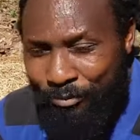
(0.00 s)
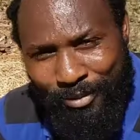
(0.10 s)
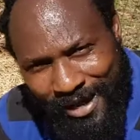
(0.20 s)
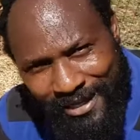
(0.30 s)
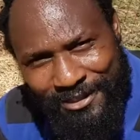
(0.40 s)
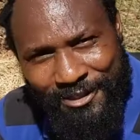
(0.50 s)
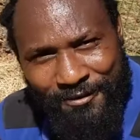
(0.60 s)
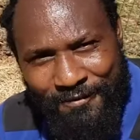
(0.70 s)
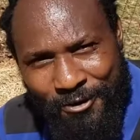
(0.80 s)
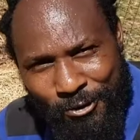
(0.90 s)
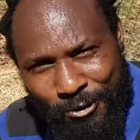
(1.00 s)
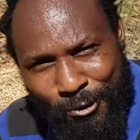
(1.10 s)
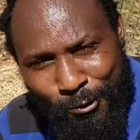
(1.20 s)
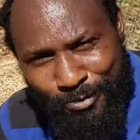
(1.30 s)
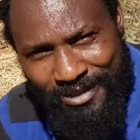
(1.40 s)
plant stuff here on the
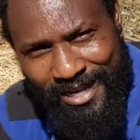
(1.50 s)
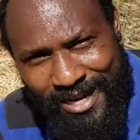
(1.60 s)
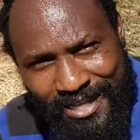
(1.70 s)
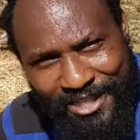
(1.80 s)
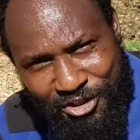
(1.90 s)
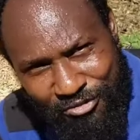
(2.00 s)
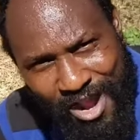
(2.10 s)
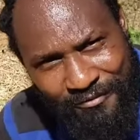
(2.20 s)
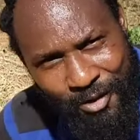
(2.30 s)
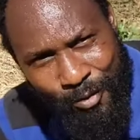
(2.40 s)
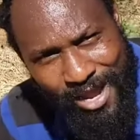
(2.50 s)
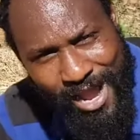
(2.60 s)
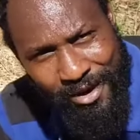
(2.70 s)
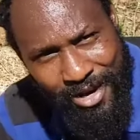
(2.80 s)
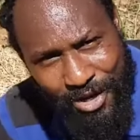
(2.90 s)
homestead, they strive the way how they